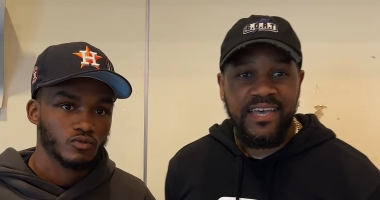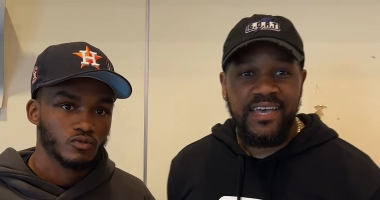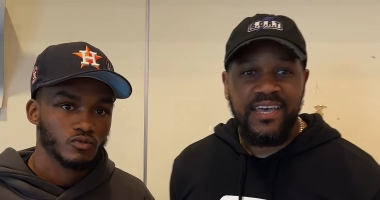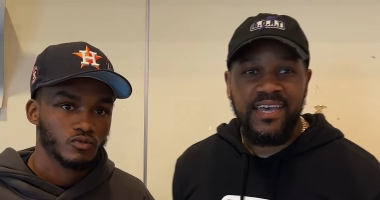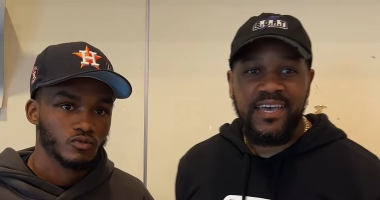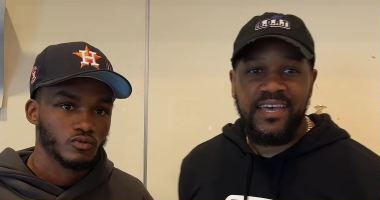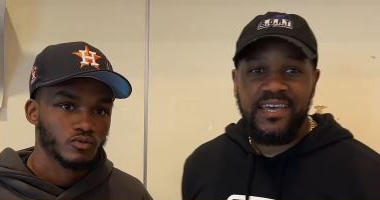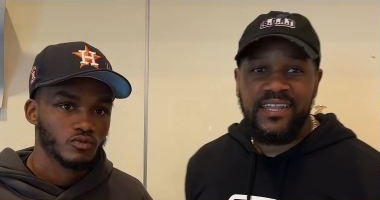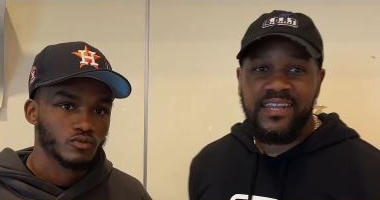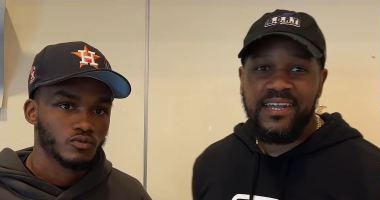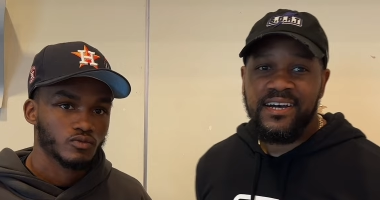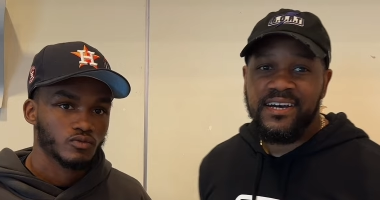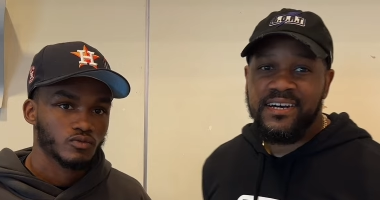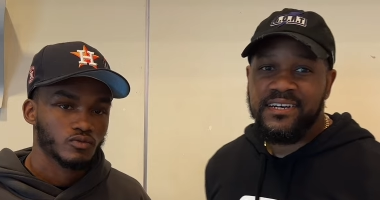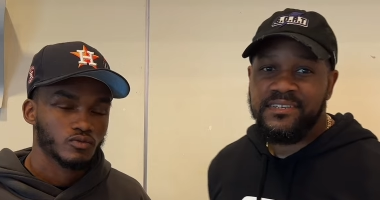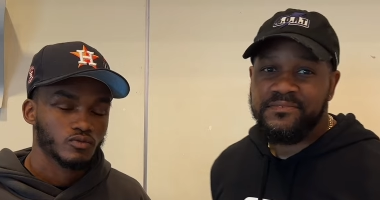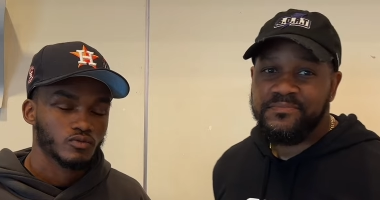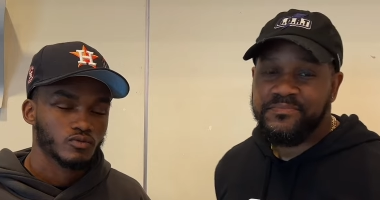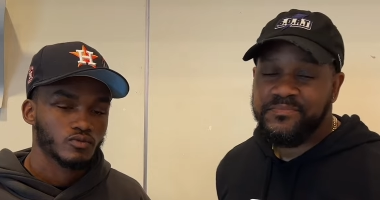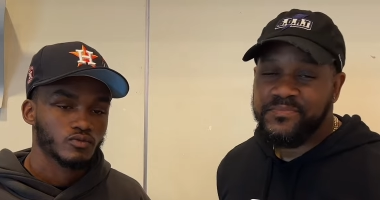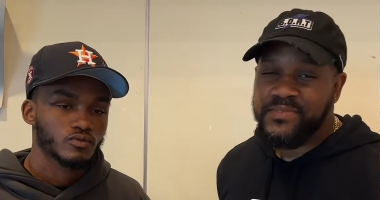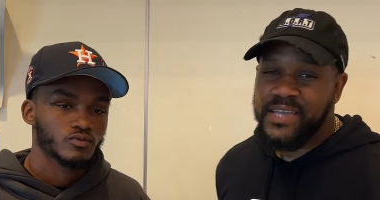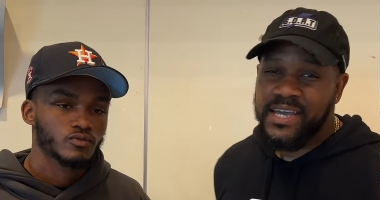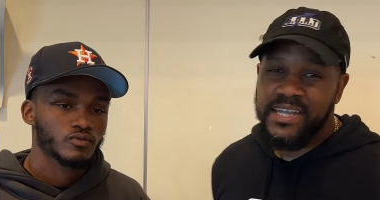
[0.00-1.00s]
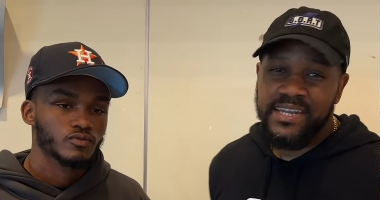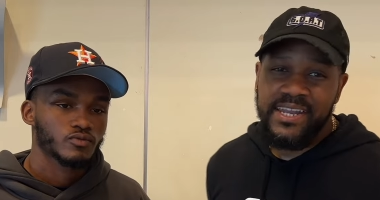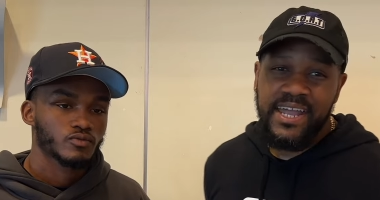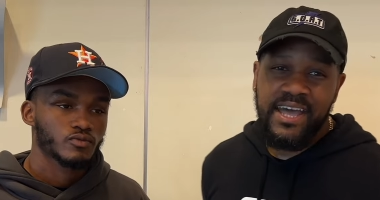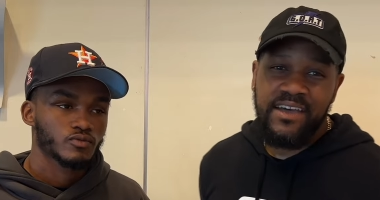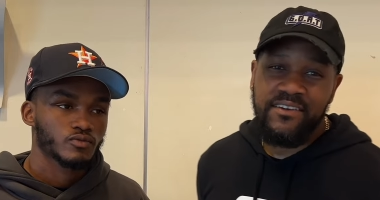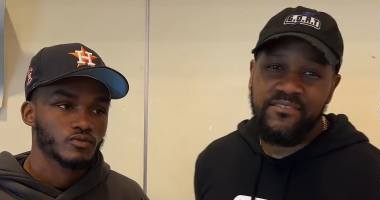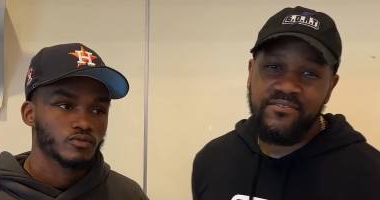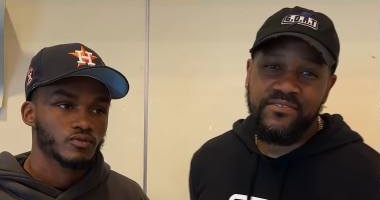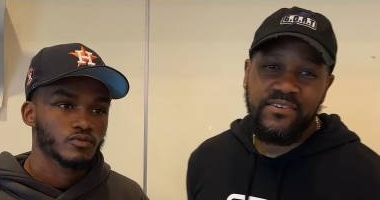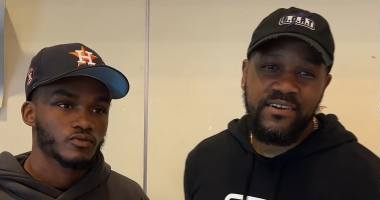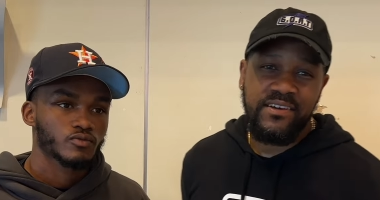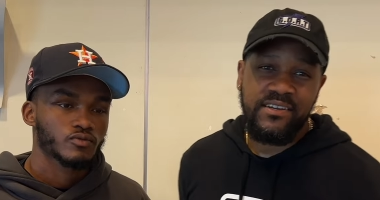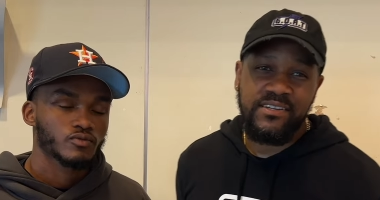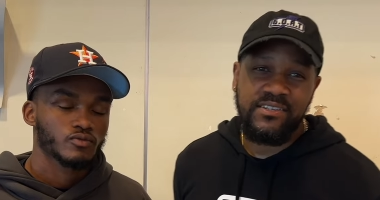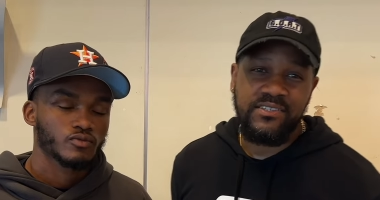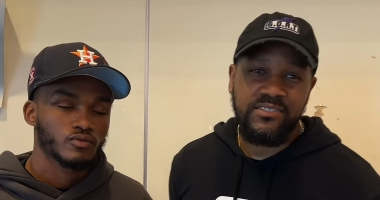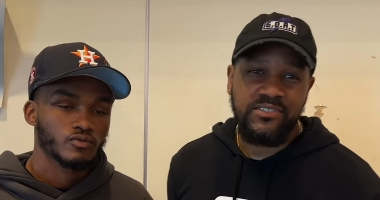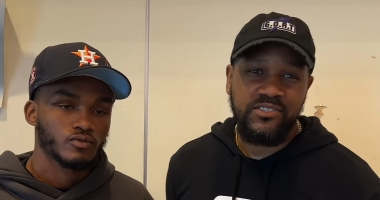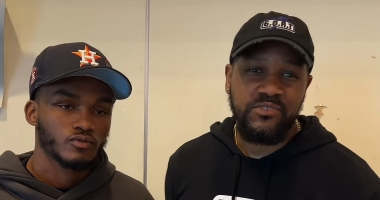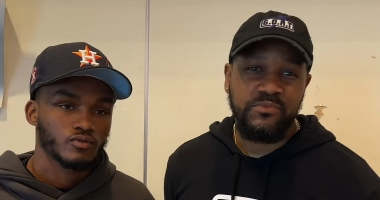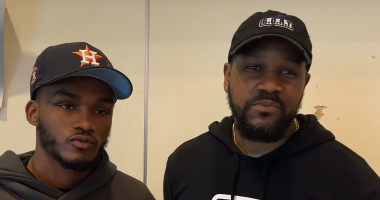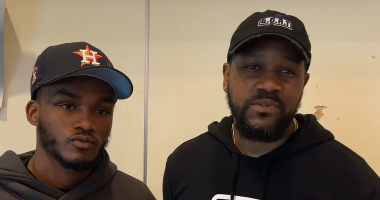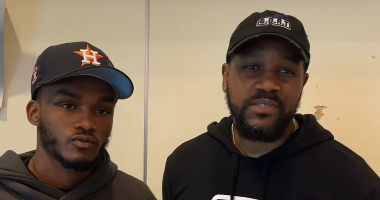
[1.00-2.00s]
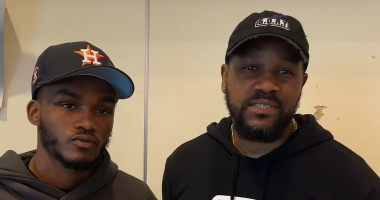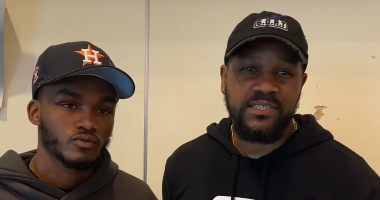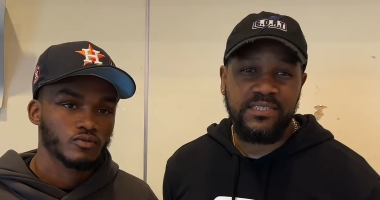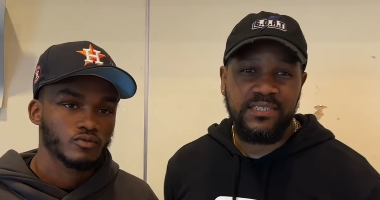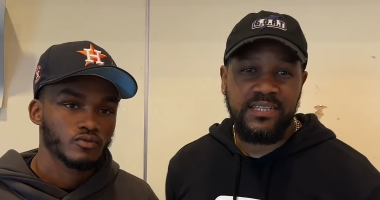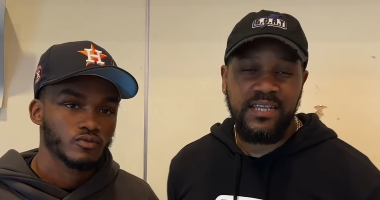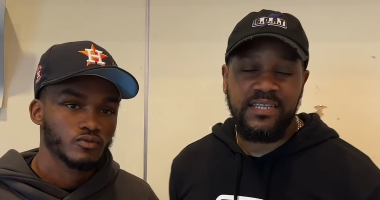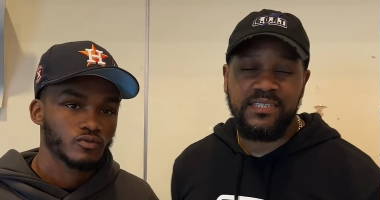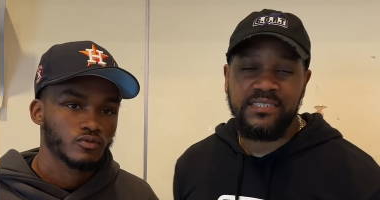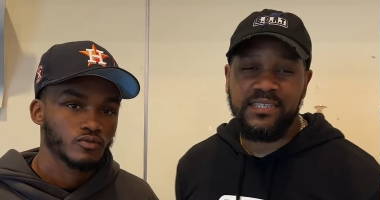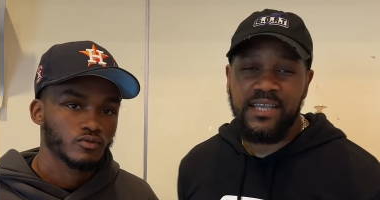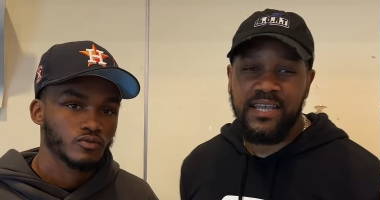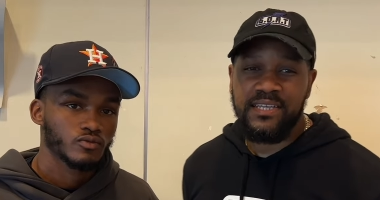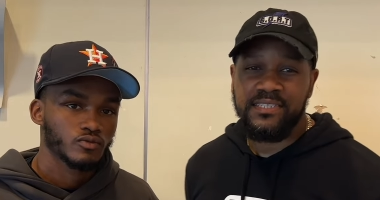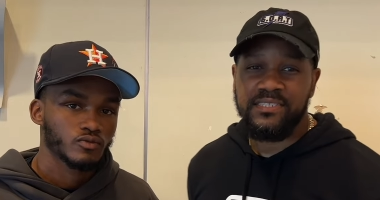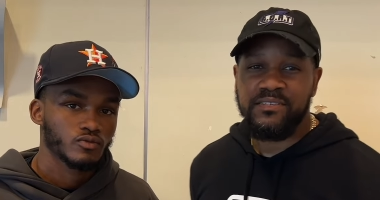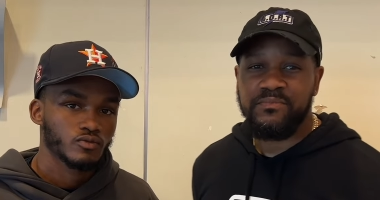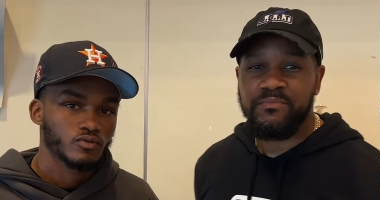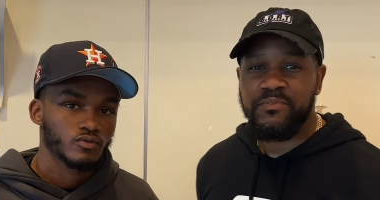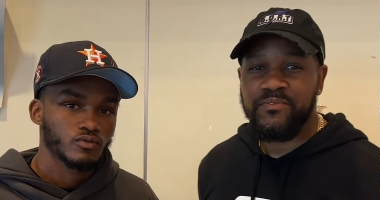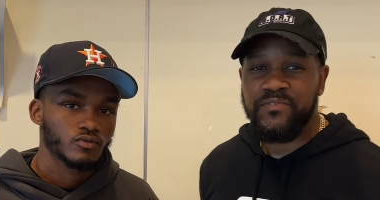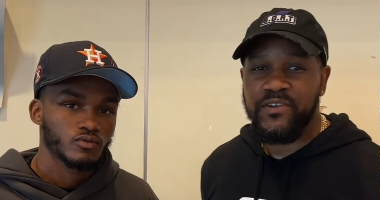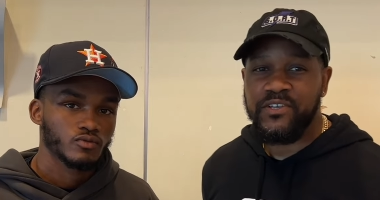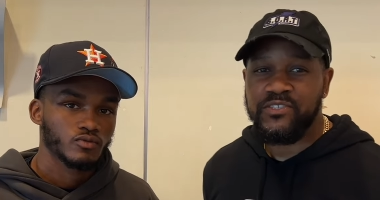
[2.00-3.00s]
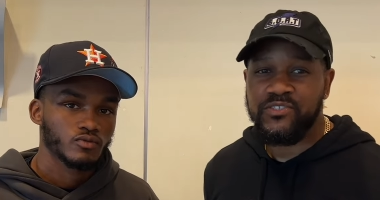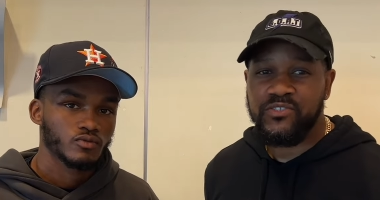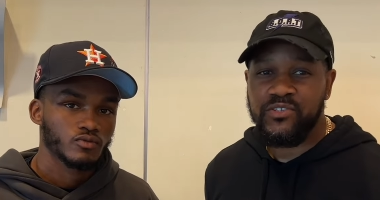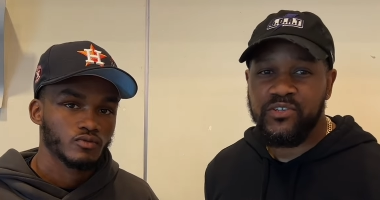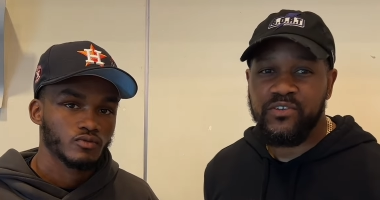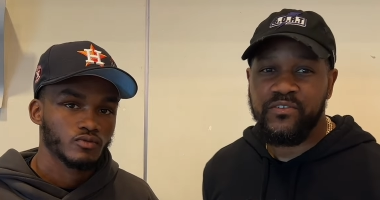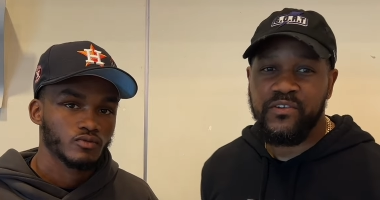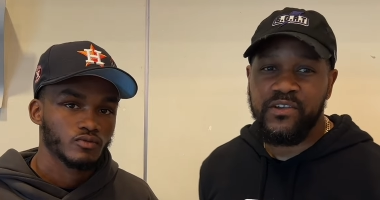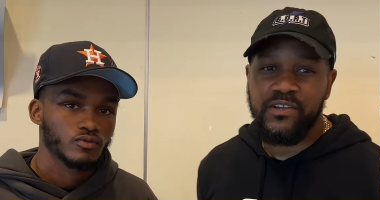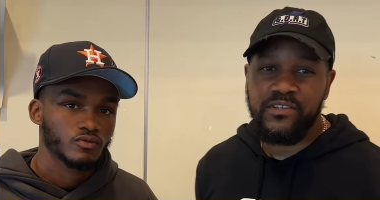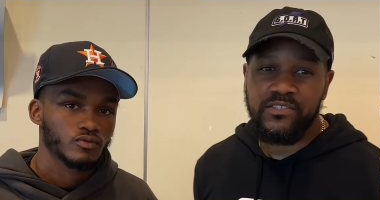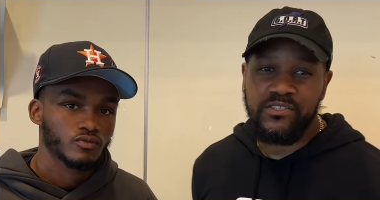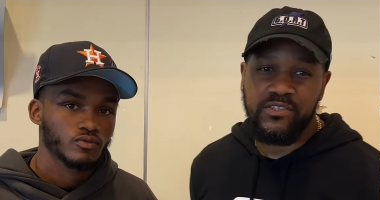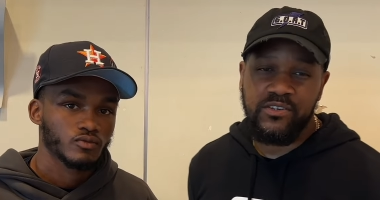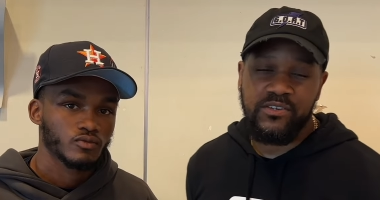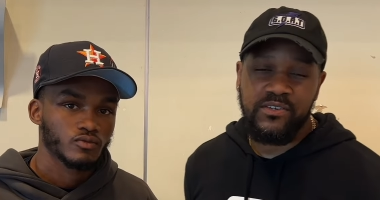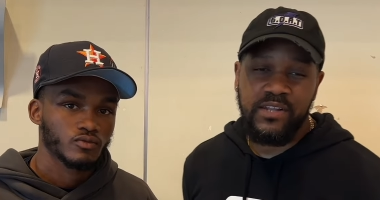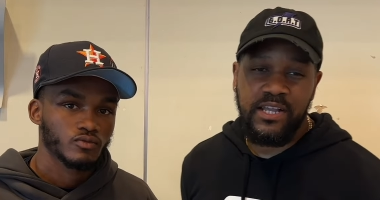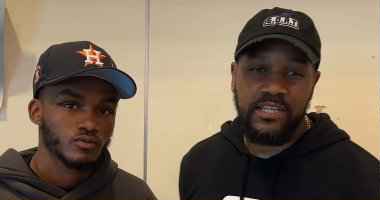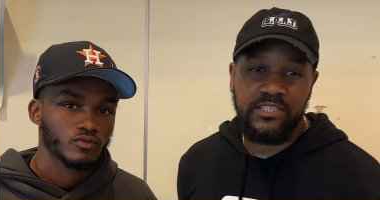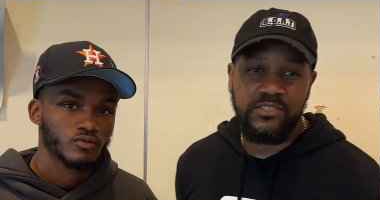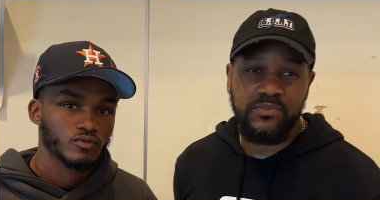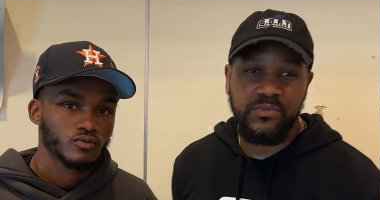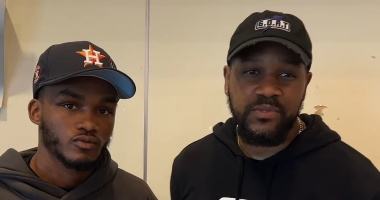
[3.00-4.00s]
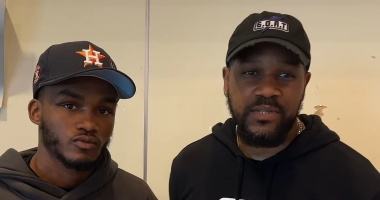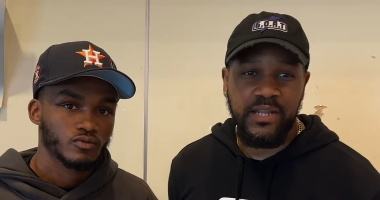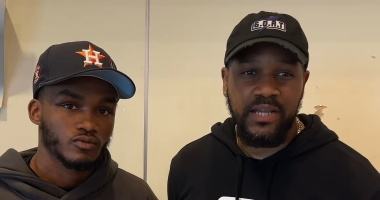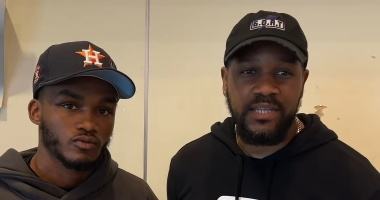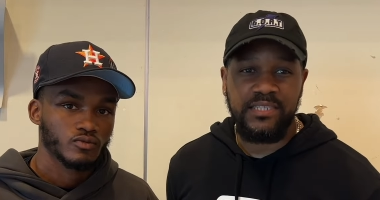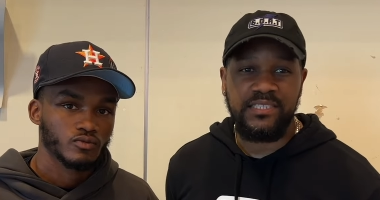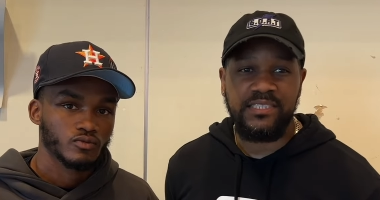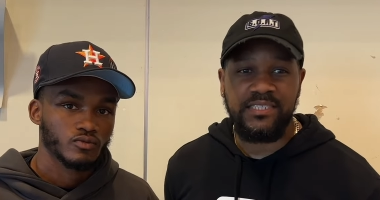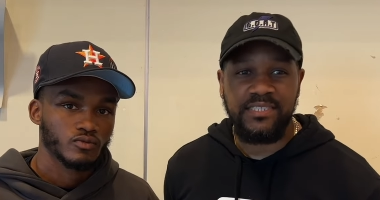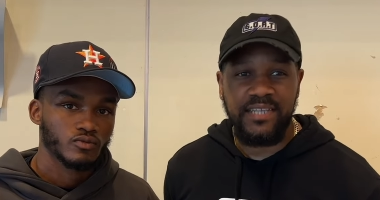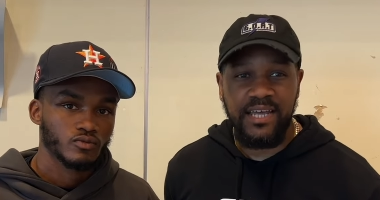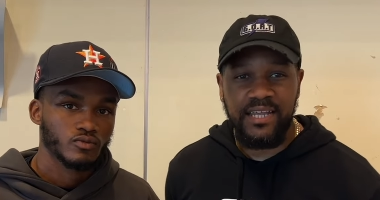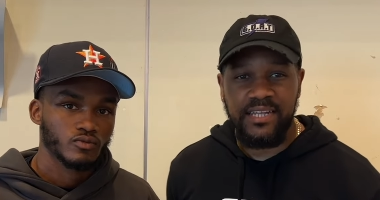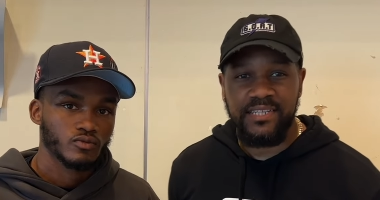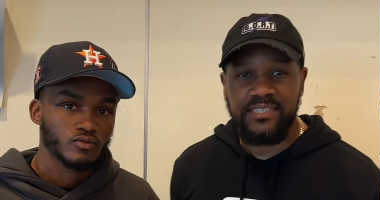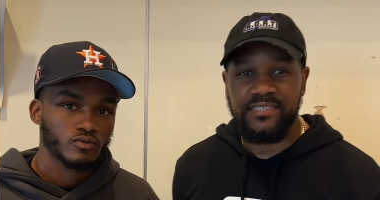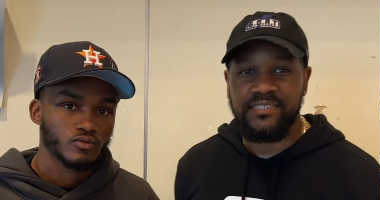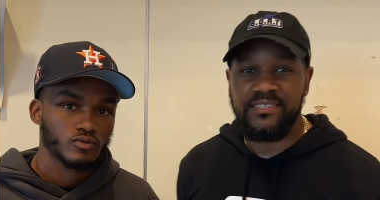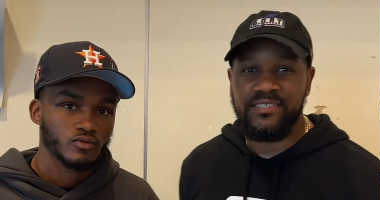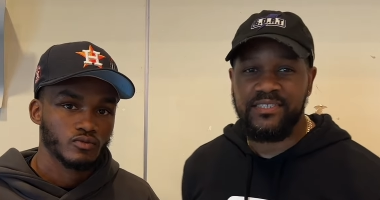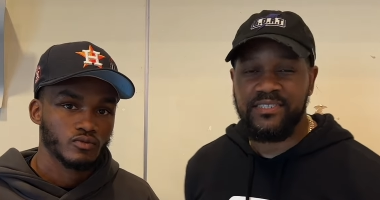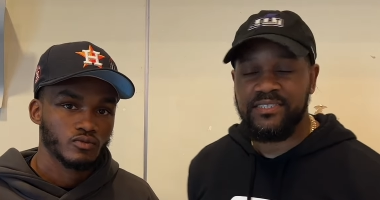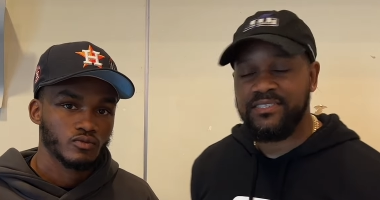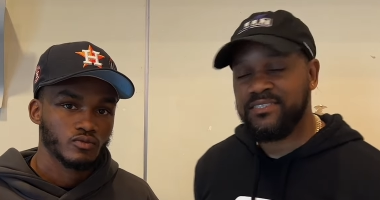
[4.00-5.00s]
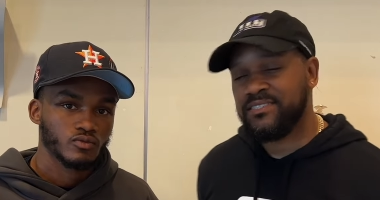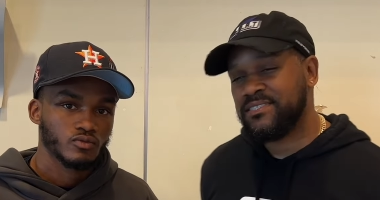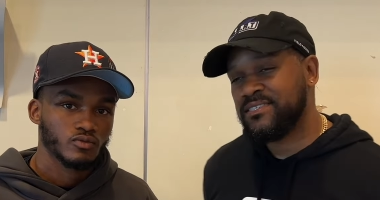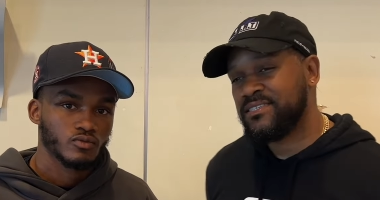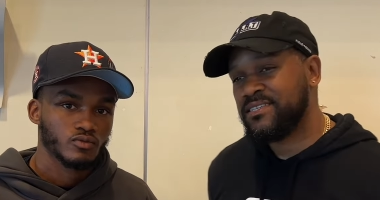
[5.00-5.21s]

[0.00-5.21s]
Speaker 1: And uh, I didn't have uh, too much success as a professional career, so that's when I decided to just